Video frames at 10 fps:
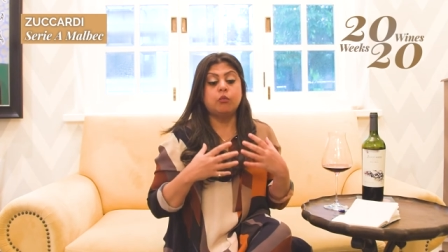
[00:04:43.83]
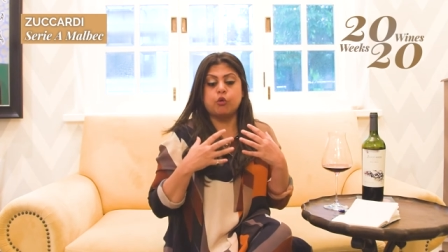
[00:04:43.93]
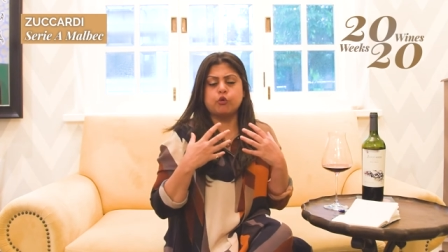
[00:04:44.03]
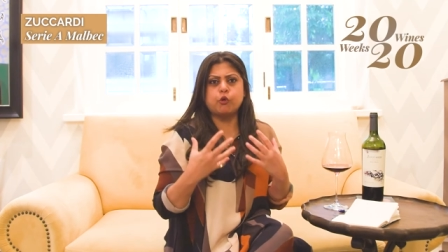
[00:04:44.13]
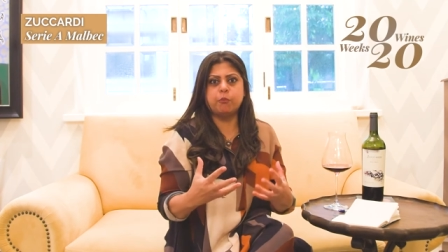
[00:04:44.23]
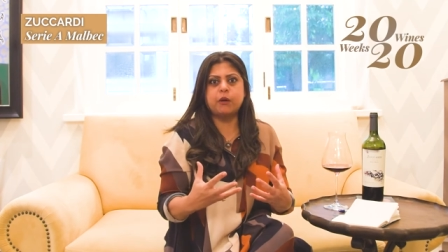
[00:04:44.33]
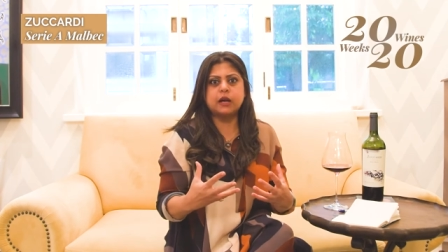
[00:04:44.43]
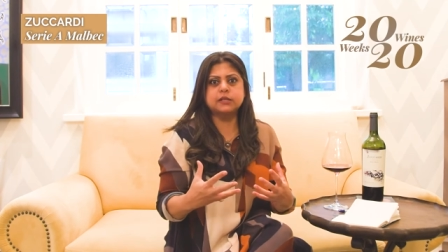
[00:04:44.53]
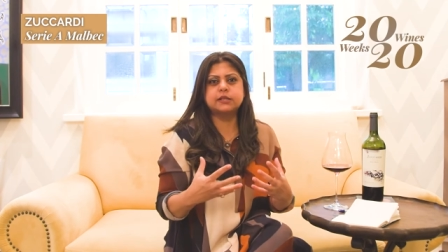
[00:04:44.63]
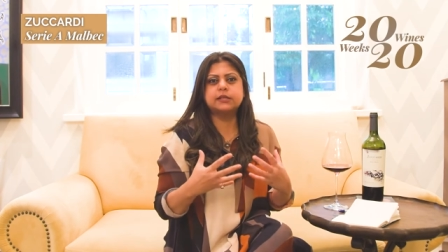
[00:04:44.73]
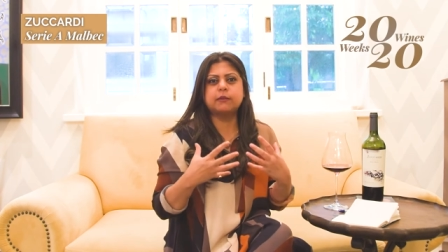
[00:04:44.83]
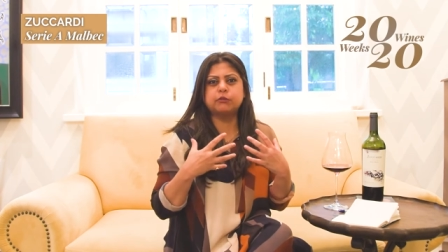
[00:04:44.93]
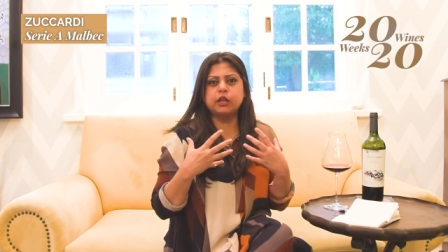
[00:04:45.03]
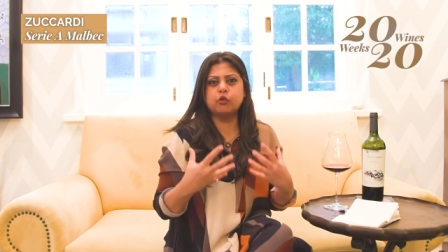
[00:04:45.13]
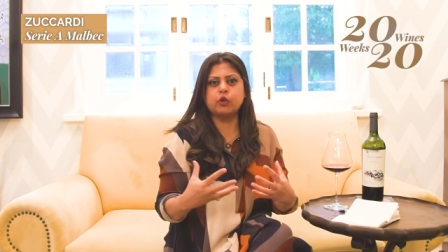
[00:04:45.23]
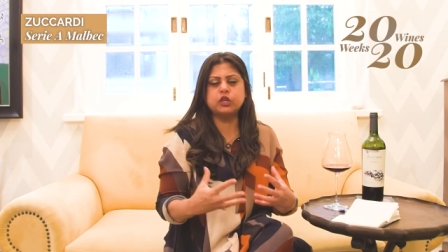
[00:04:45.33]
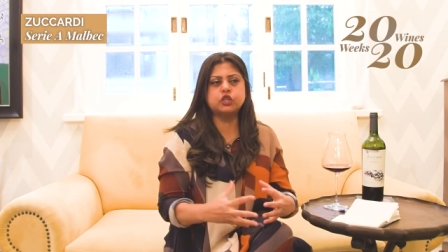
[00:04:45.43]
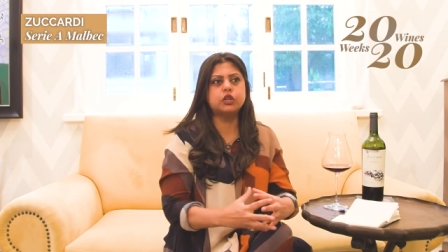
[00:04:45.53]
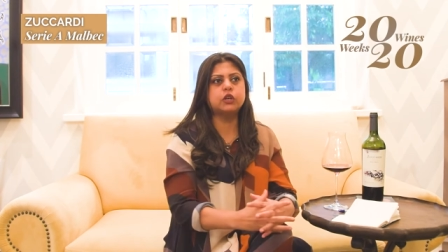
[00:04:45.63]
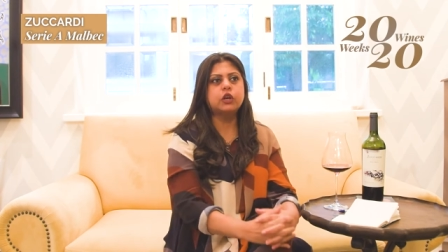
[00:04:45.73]
more robust, something
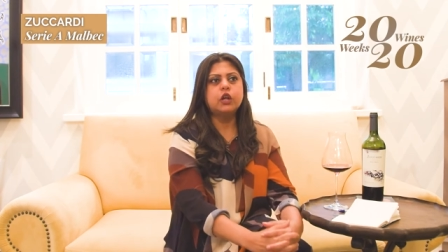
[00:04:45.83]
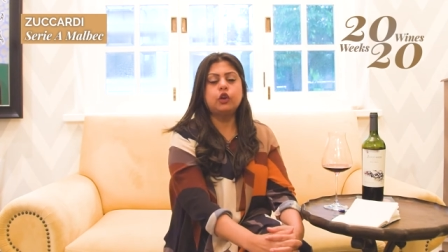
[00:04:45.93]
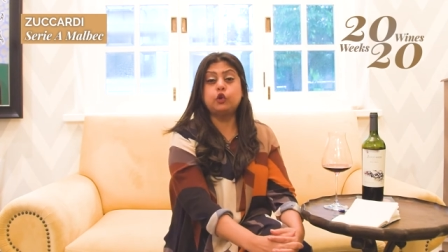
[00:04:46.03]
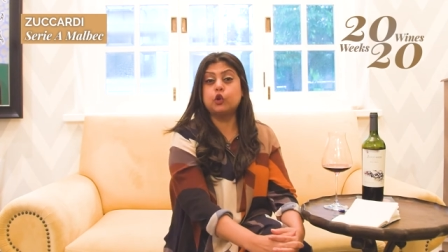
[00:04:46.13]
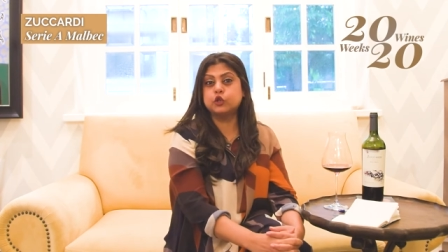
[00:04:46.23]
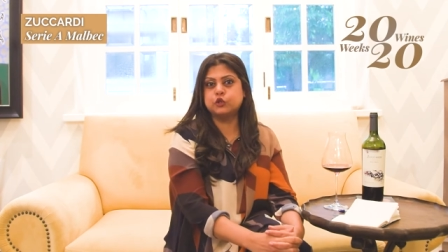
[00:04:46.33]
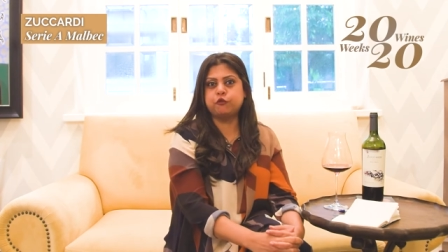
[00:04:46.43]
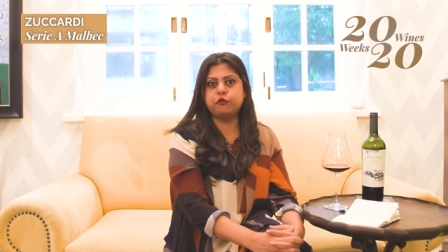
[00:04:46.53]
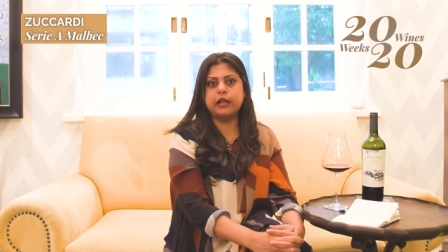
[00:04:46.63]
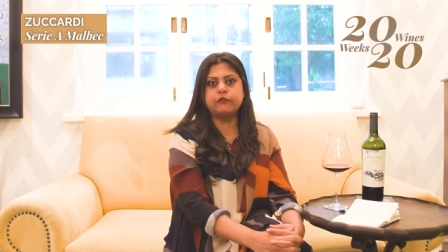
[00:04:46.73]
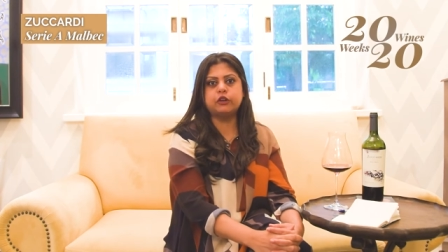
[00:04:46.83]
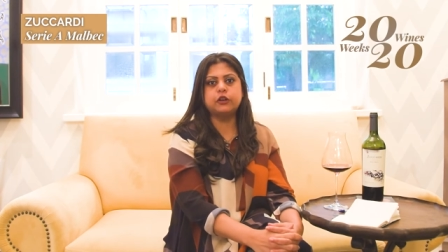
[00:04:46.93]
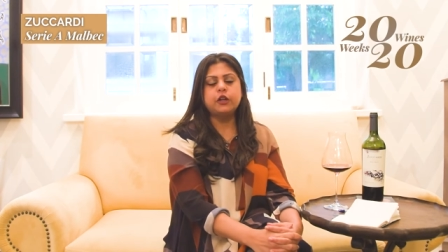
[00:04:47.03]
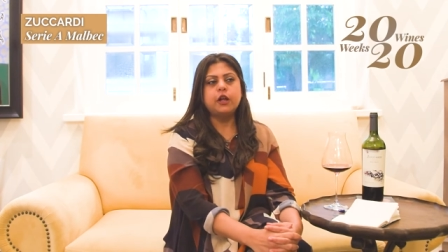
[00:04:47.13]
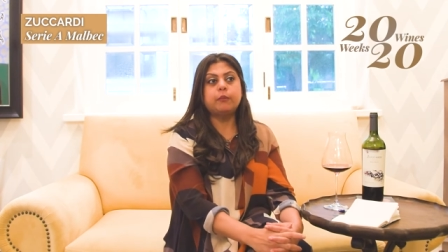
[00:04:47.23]
richer, lots of flavor.